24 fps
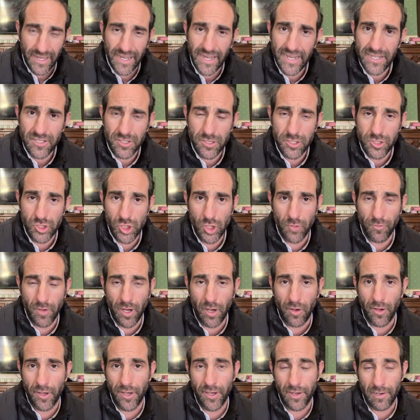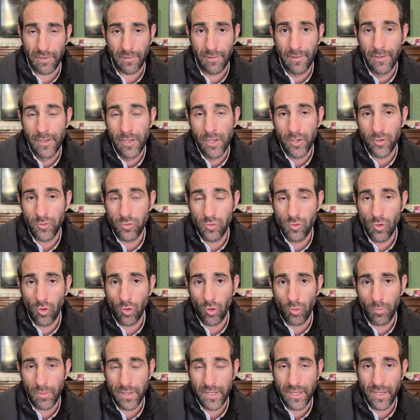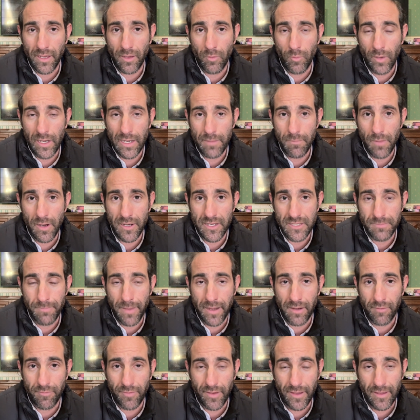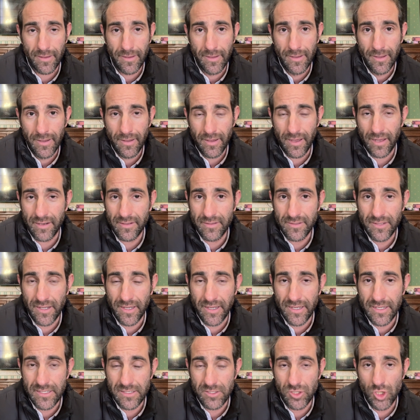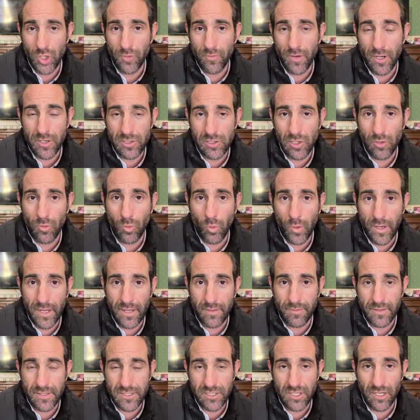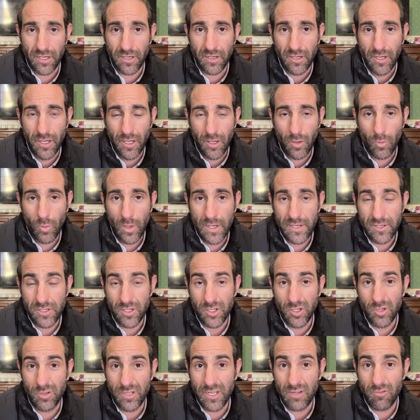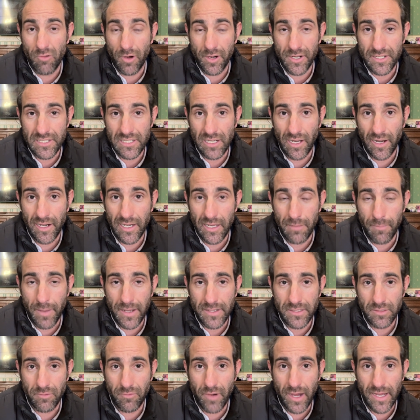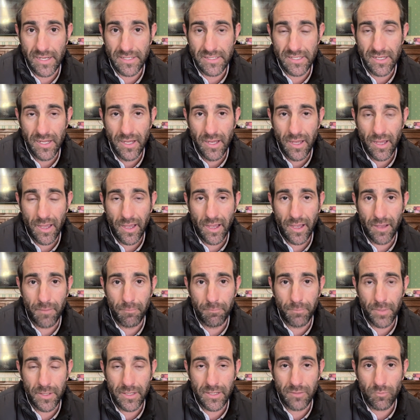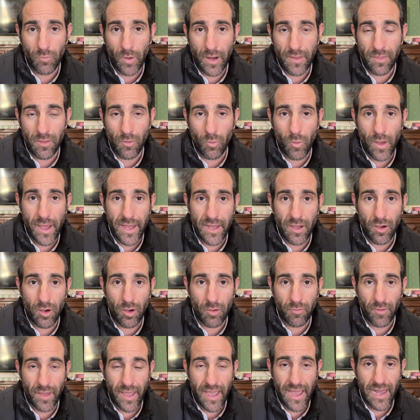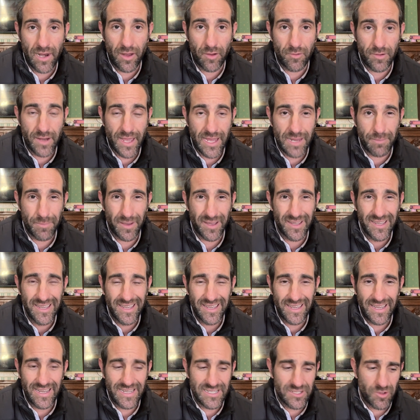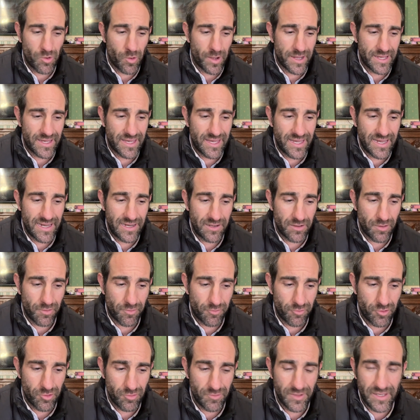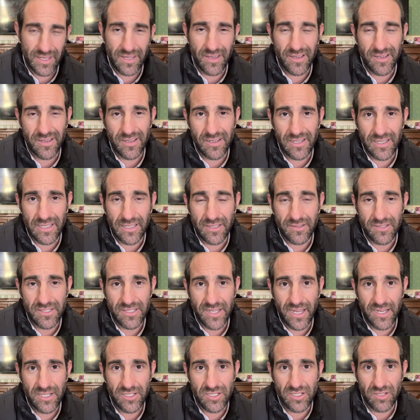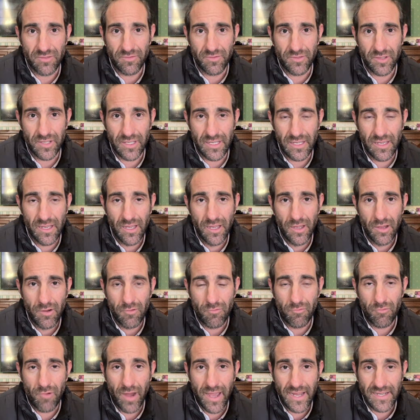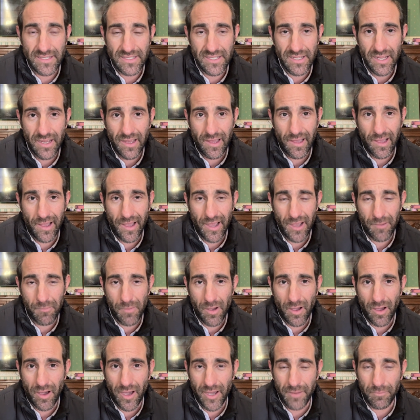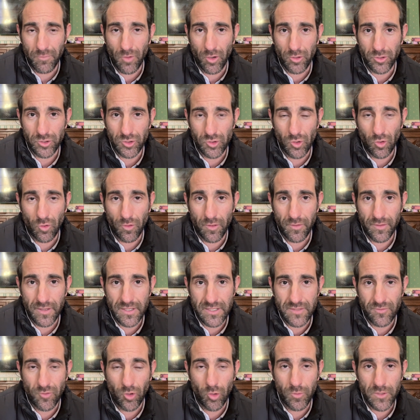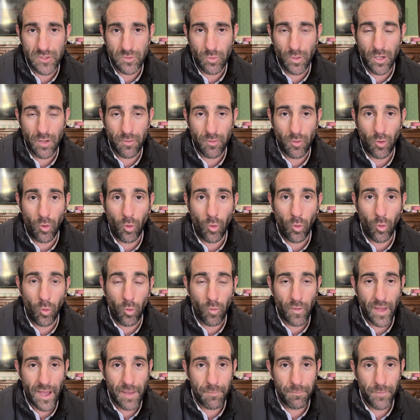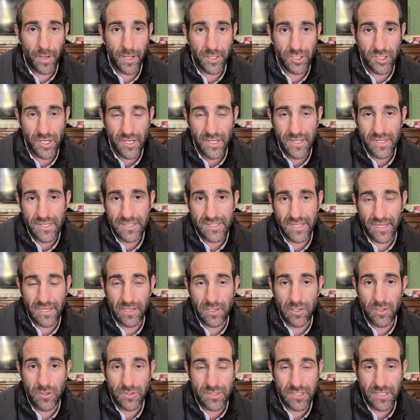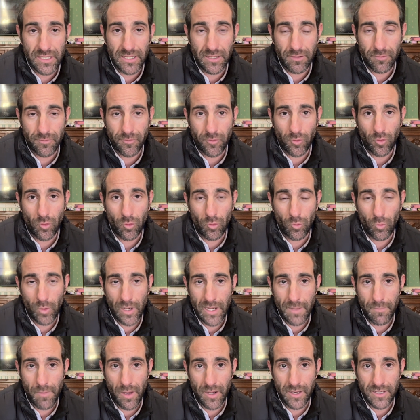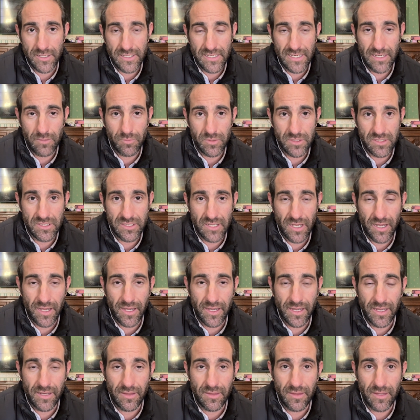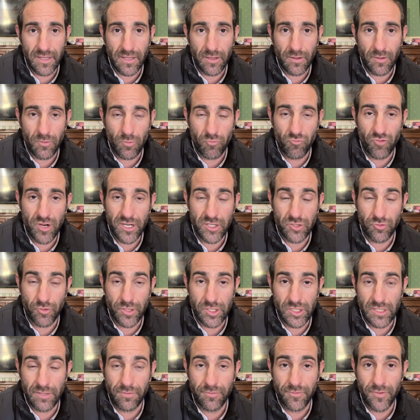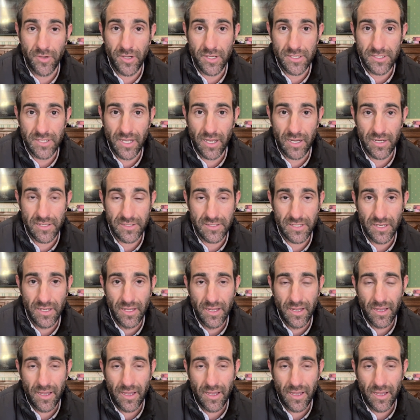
Into the juvenile hurdle, normally a Willie Mullins benefit, and his juveniles look weak this year. Willie DeHoo did run a slightly better race, but it went the way of Hello Neighbour. He's quite keen through the early stages of the race. I'm not sure that this form is worth all that much. St. Lucy for Willie Mullins, he was in the Richie first colours.